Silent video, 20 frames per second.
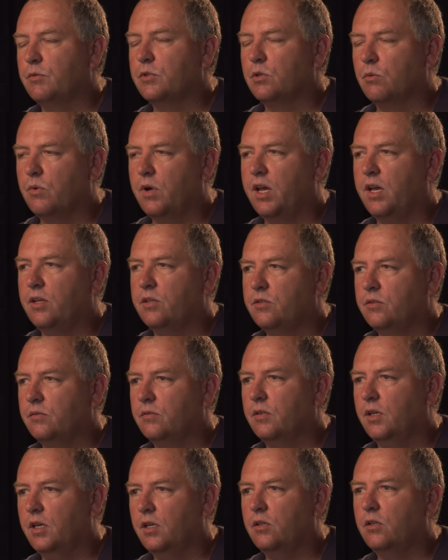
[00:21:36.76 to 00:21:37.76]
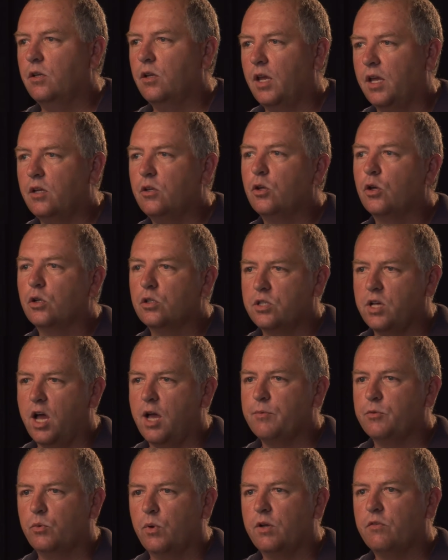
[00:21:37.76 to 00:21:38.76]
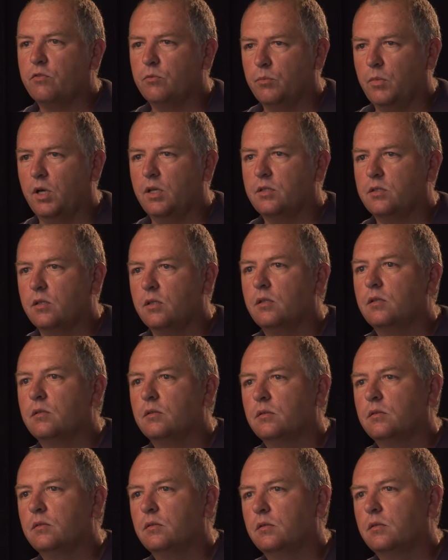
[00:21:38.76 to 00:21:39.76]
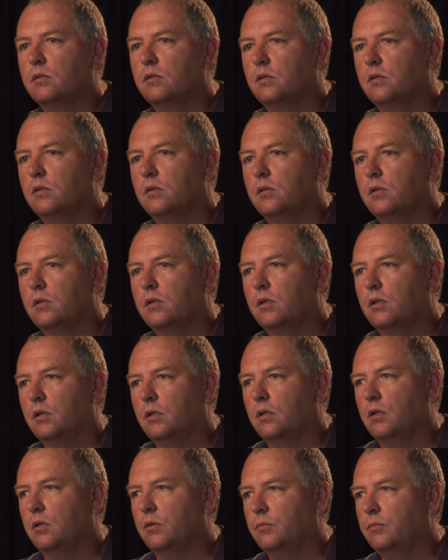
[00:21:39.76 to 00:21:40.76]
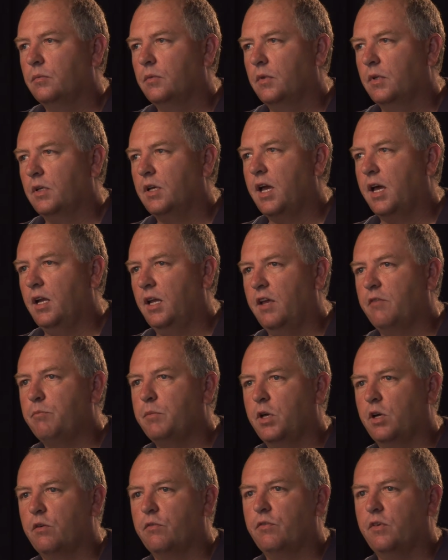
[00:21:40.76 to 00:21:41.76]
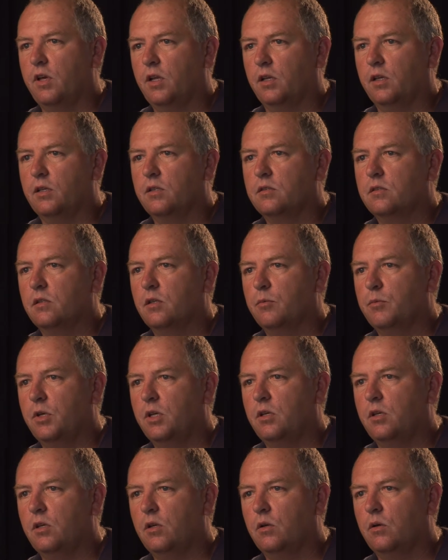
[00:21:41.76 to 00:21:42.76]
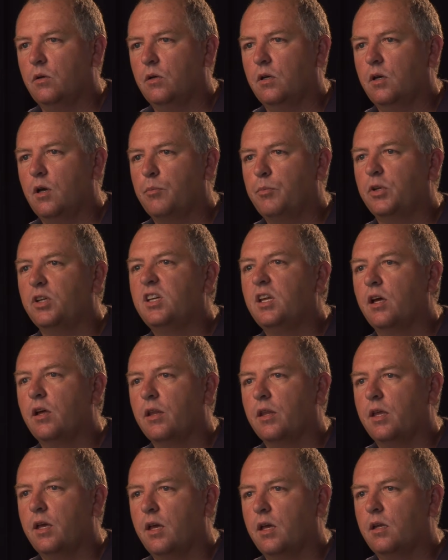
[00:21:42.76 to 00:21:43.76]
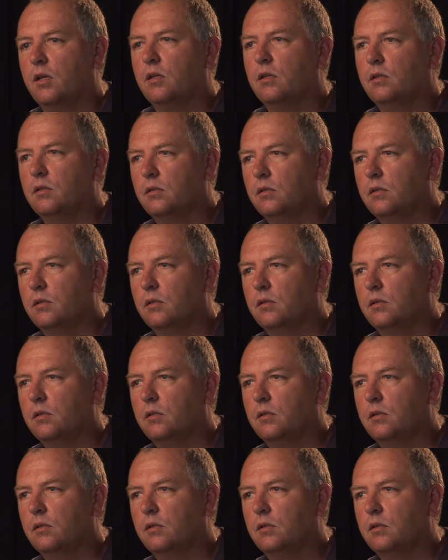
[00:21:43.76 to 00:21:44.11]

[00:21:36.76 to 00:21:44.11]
wedge. It took jobs away from Muncie. It kind of left bitter feelings. I mean, you know, up until then,